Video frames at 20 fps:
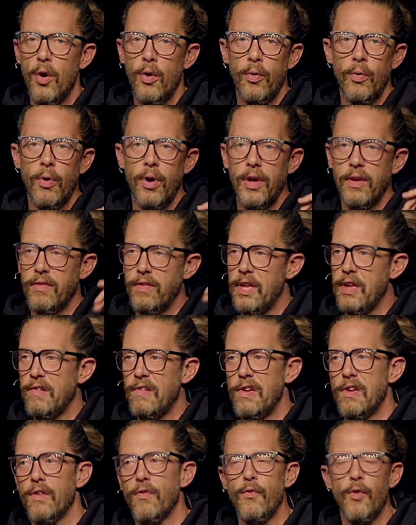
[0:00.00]
Well, his
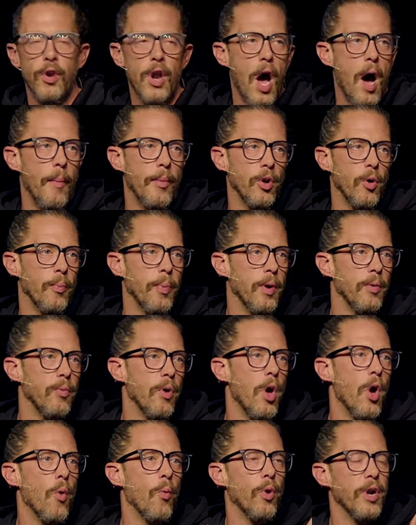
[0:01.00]
teaching is phenomenal, but
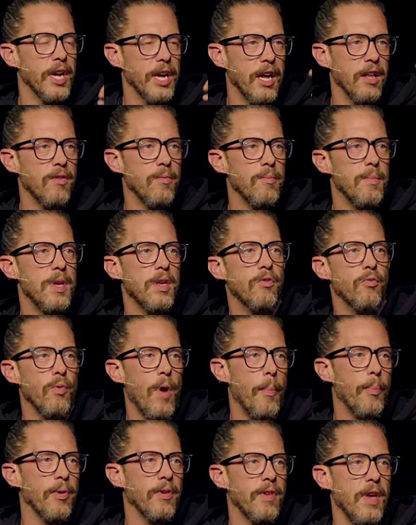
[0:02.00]
when it gets
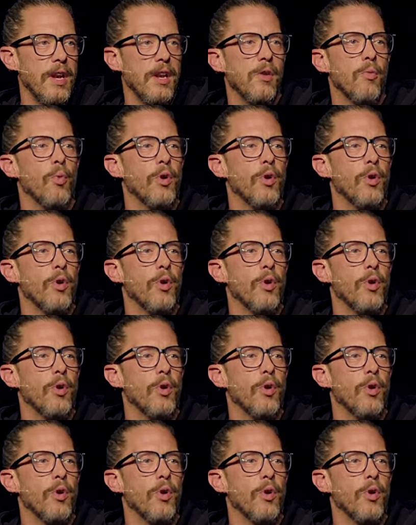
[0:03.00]
misrepresented,